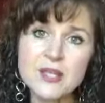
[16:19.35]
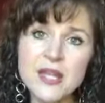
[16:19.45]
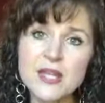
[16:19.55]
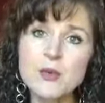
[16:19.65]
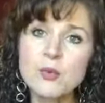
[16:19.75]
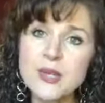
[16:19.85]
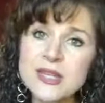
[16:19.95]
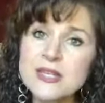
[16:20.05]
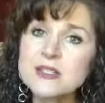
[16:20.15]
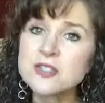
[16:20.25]
like a
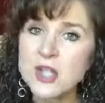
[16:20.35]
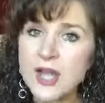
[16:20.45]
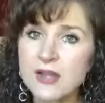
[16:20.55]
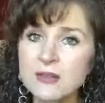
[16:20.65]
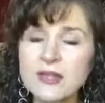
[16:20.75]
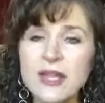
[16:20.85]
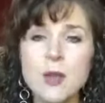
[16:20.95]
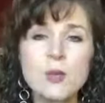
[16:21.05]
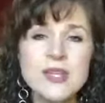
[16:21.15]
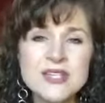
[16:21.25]
weaned child, like
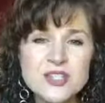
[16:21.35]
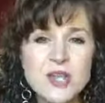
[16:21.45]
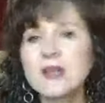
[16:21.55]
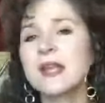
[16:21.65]
a weaned child.